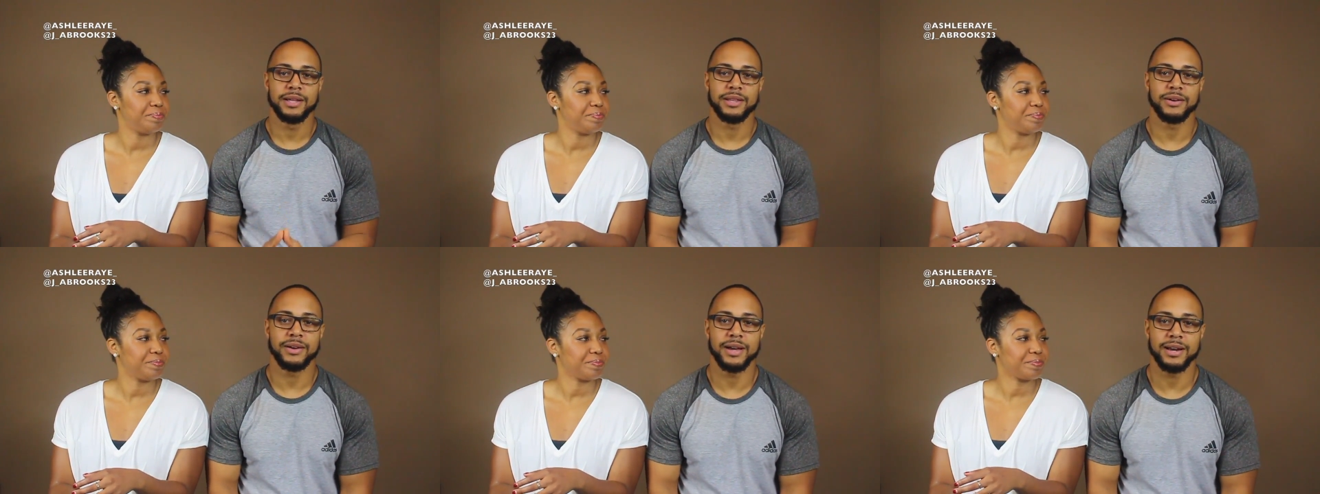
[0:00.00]

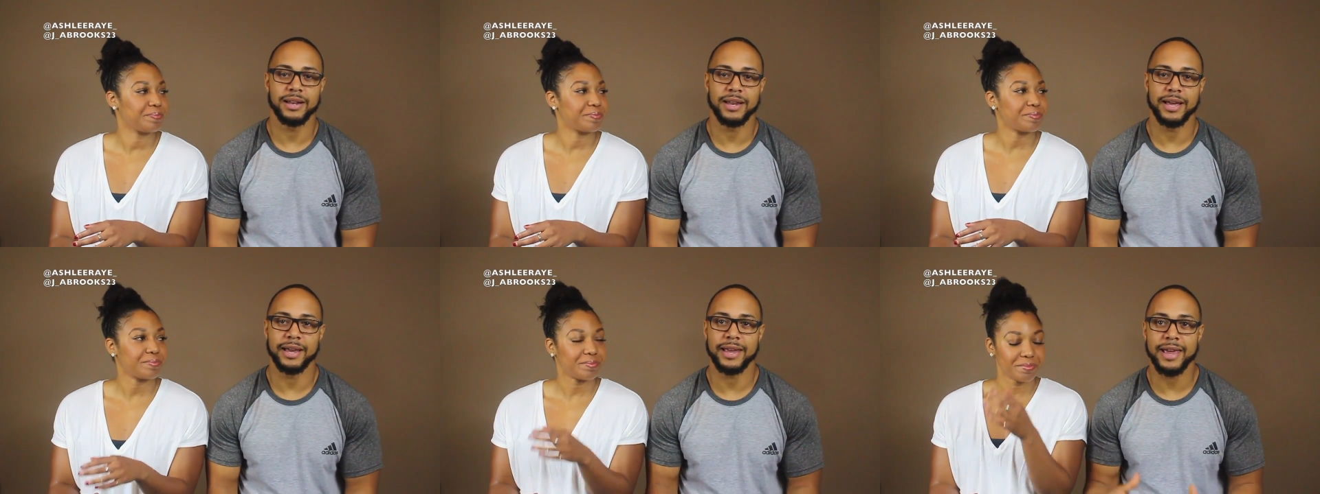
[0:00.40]
Speaker 1: they're kind of
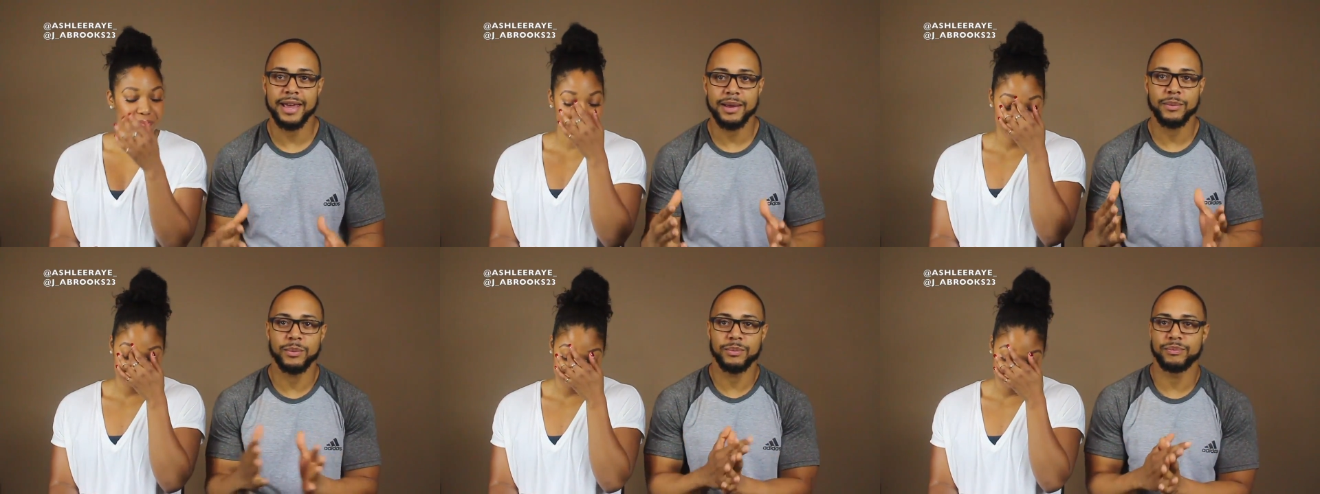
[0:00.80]
like,
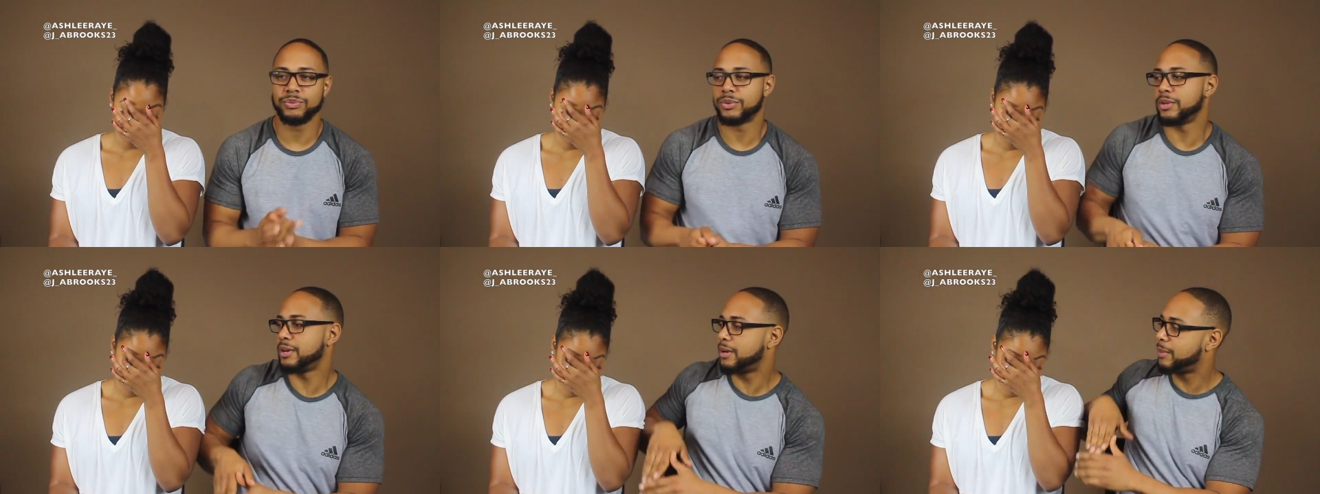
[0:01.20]
hey,
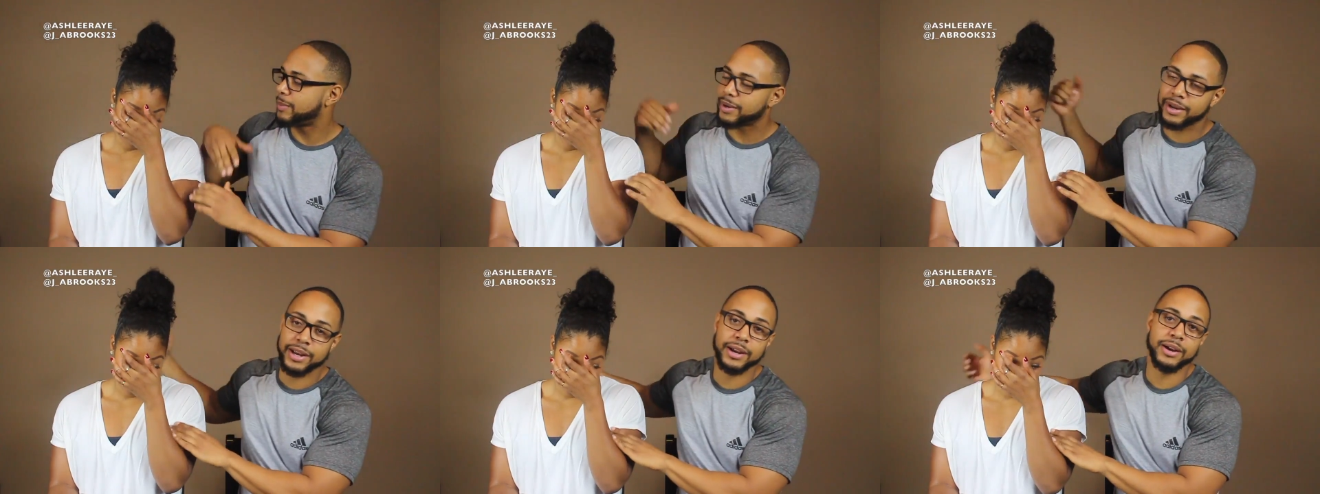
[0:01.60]
you know,
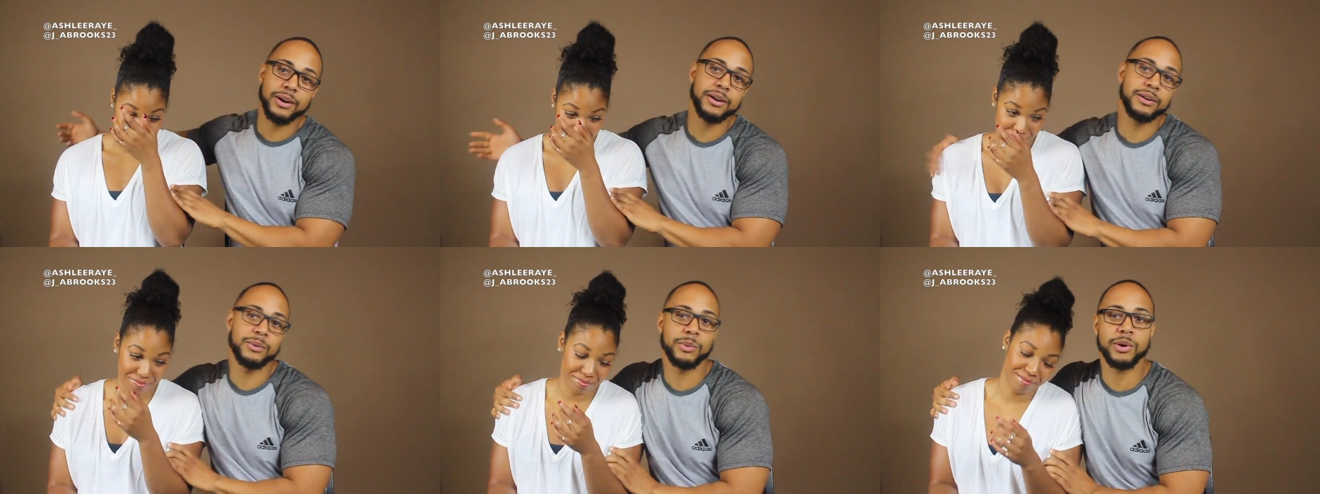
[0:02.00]
we're
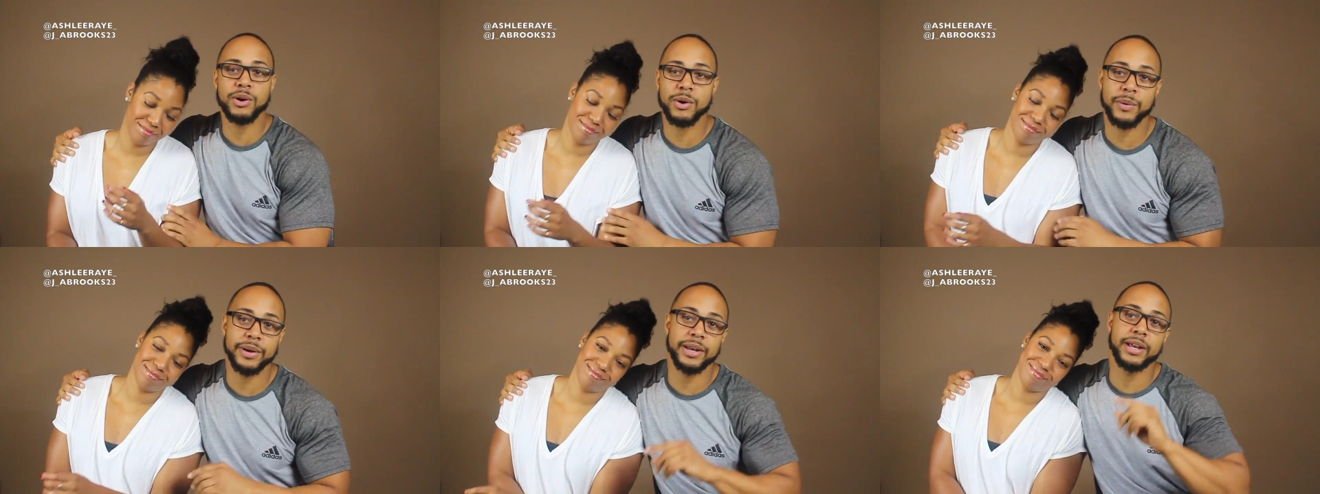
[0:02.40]
here, we're
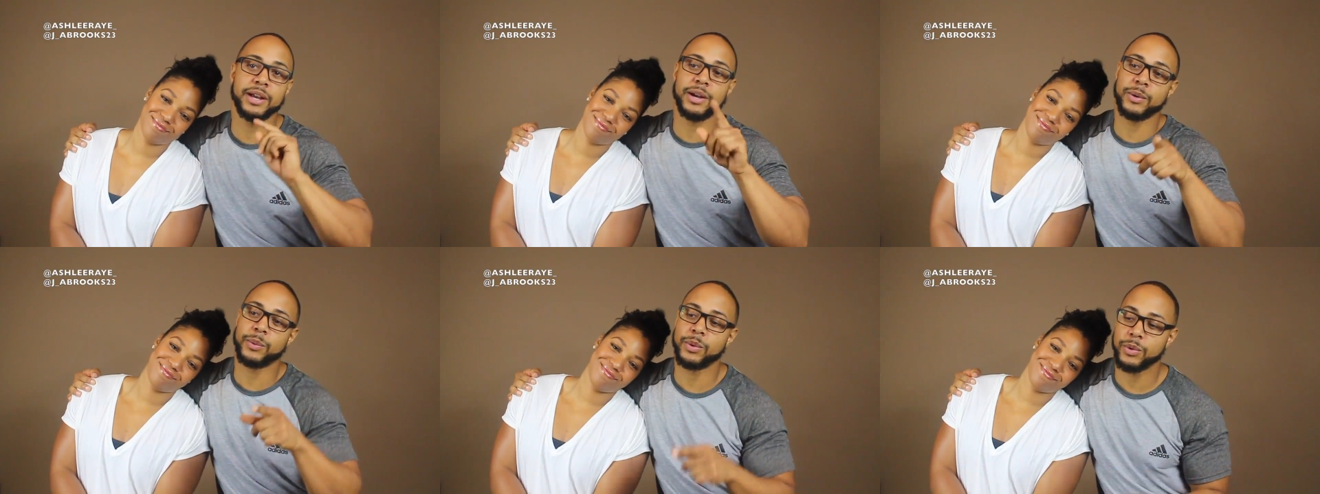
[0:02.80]
going
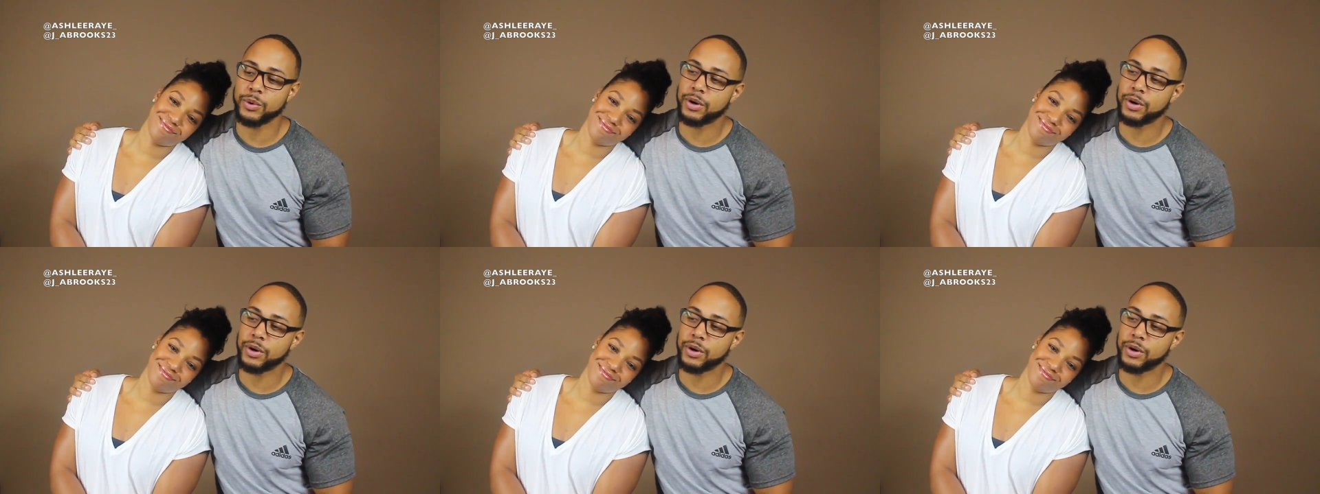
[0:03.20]
here.